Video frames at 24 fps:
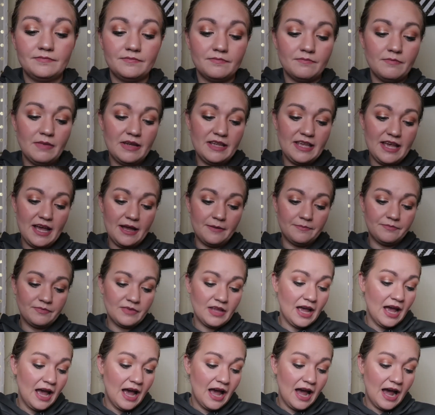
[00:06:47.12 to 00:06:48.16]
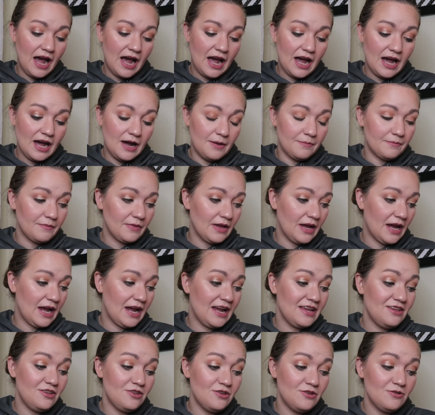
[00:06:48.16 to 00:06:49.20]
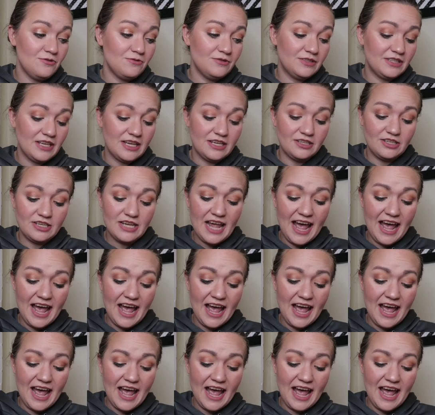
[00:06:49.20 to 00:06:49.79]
But yeah, it